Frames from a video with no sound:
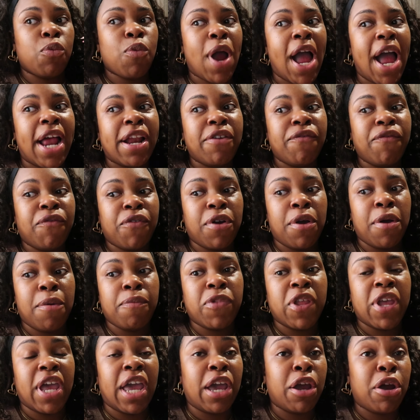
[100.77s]
Riding
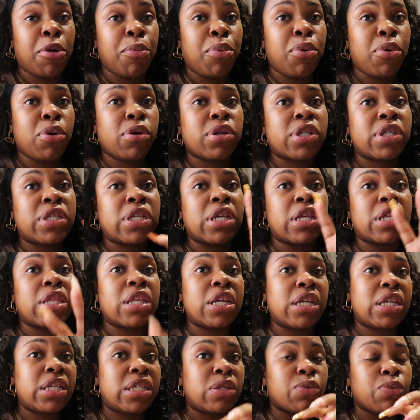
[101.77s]
from the airport to
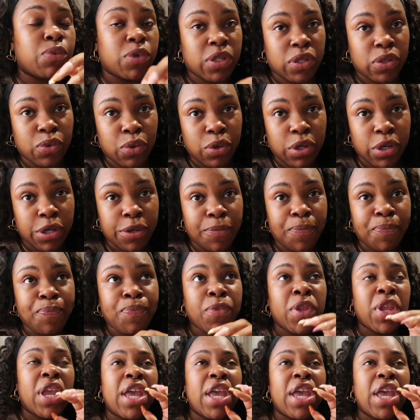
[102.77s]
this resort,